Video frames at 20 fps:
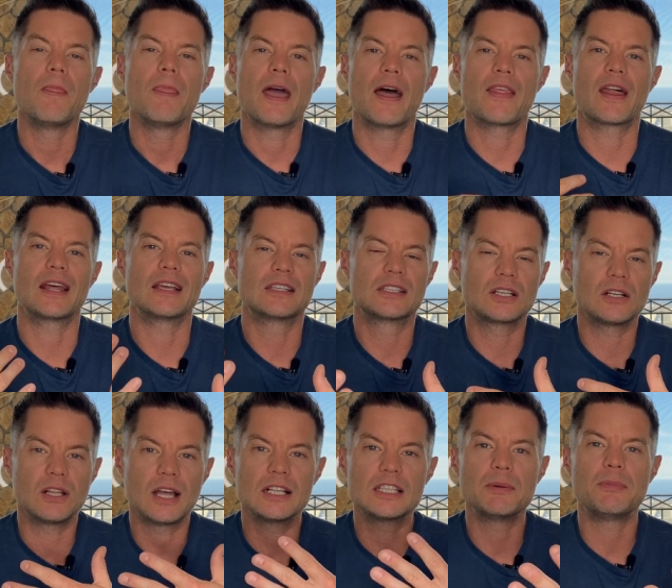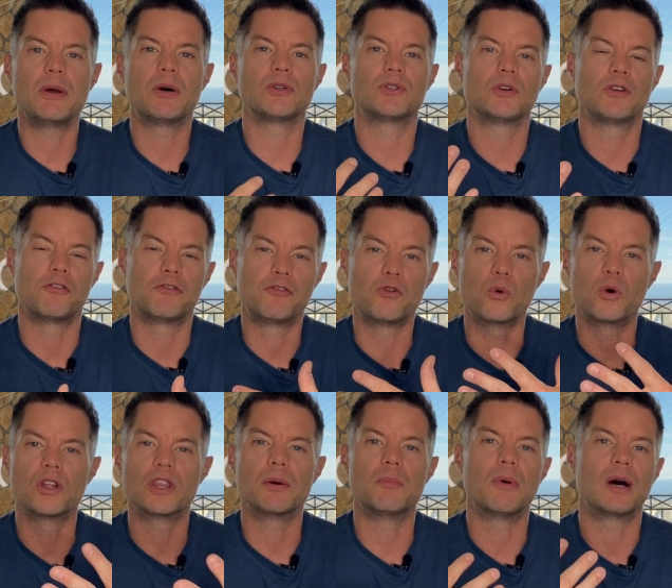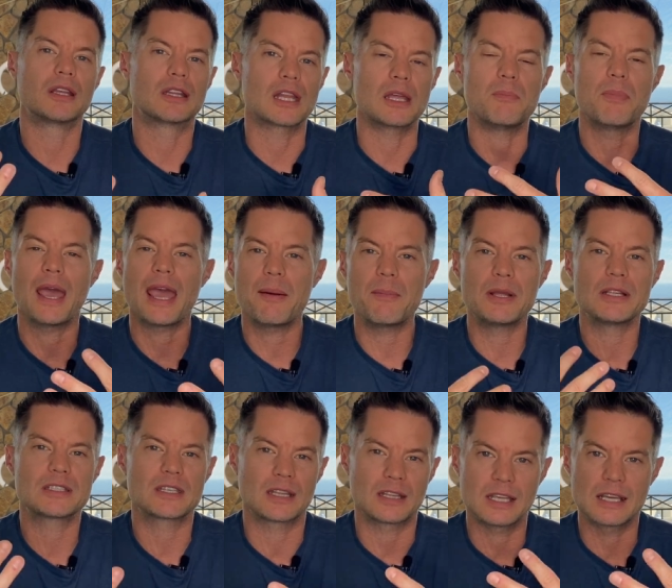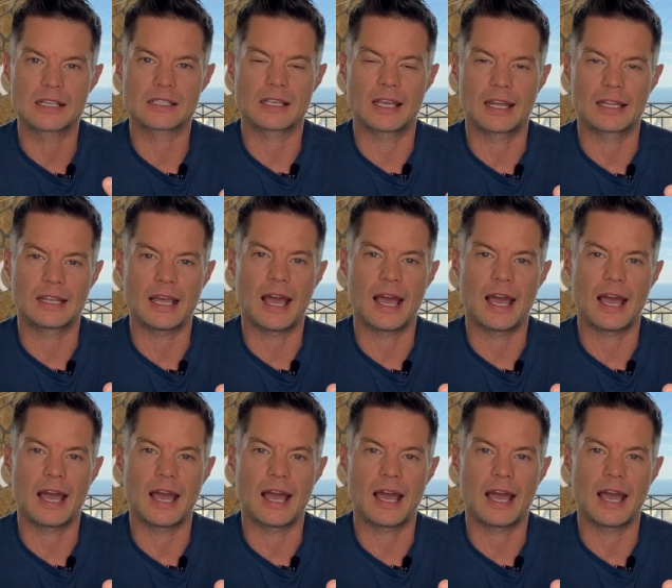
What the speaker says: and then I still had to be able to afford the monthly payments and things like